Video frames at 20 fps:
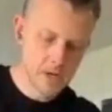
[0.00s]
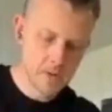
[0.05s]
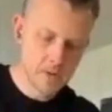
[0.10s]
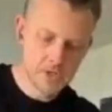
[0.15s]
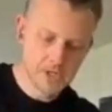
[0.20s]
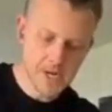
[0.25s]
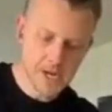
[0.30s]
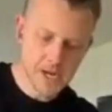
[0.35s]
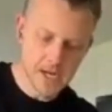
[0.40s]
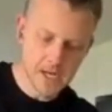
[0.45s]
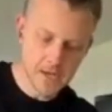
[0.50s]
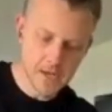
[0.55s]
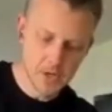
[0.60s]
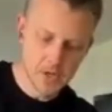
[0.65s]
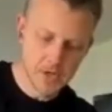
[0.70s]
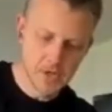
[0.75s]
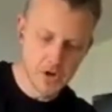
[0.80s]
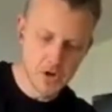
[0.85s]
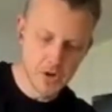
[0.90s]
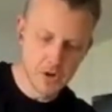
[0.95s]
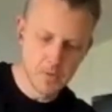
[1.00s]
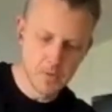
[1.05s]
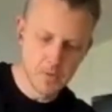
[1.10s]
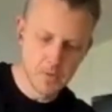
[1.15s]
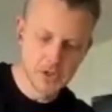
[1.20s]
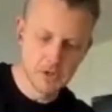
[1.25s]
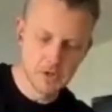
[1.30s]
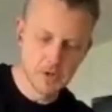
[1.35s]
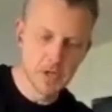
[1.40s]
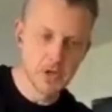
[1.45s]
And I'm just taking my time.
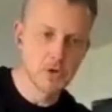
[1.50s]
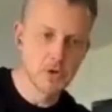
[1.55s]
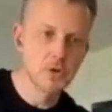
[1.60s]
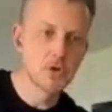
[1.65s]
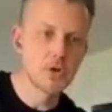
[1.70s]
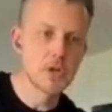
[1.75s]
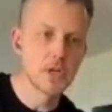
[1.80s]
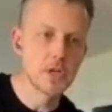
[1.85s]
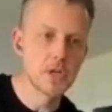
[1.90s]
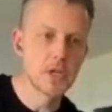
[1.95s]
Once you're really good at